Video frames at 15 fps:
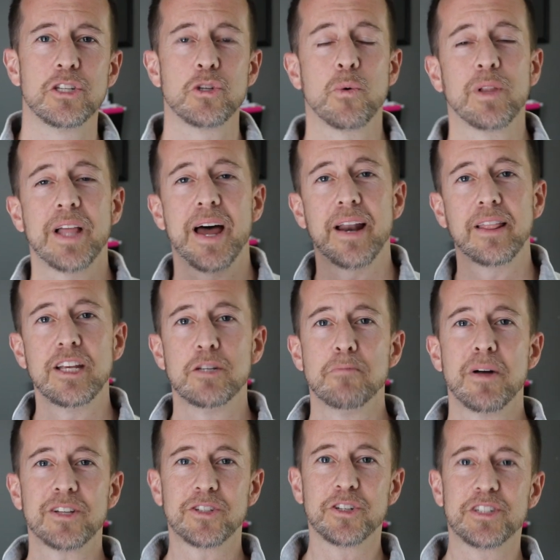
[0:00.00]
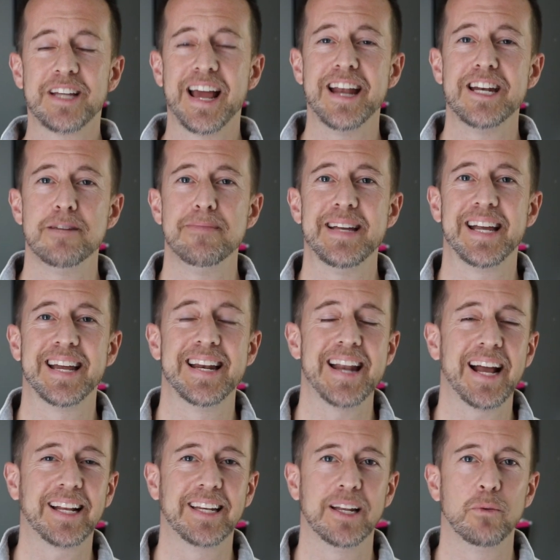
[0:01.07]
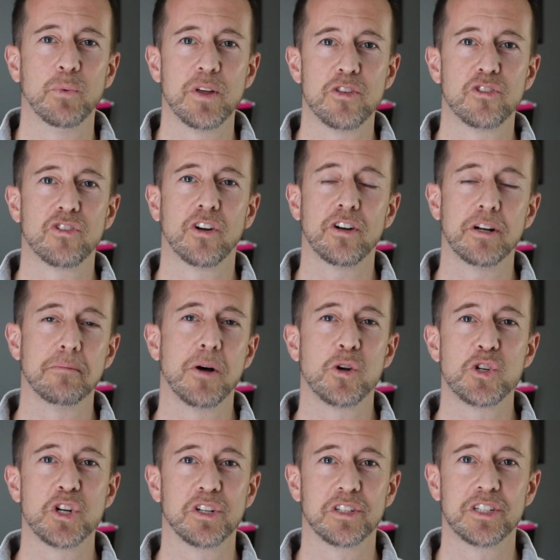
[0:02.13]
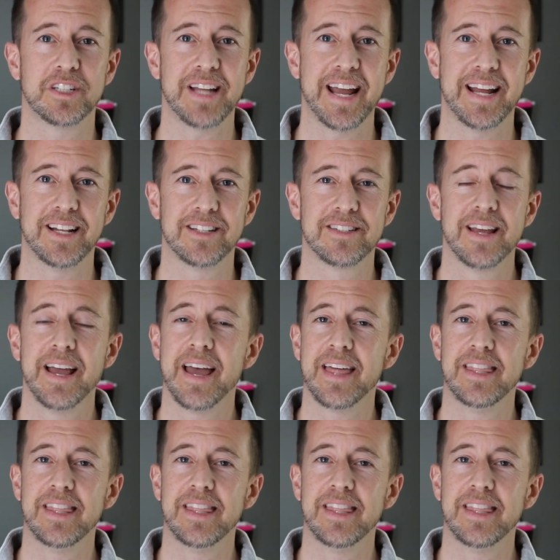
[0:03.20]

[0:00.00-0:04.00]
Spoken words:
So a lot of these muscles tend to be connected with certain emotional states,